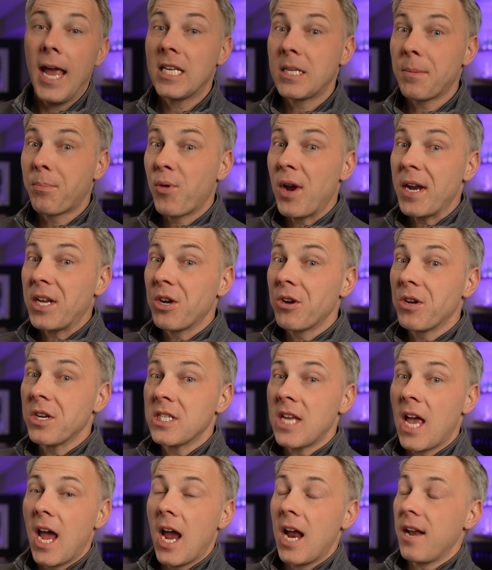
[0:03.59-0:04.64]
It's a printer
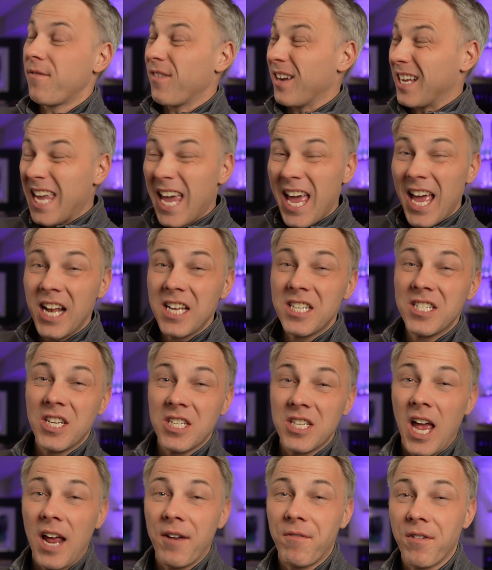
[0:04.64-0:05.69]
designed for kids,
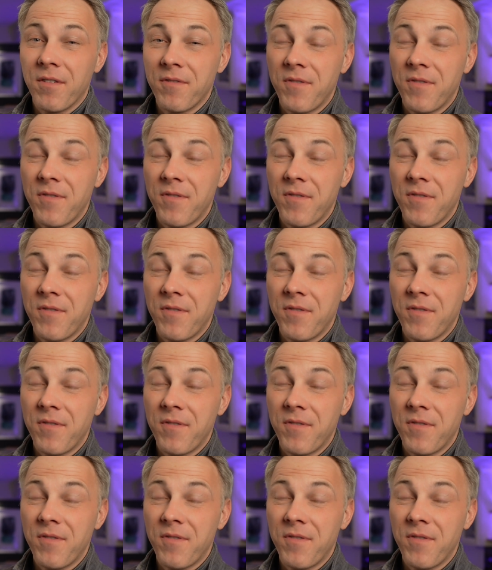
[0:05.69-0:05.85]
designed for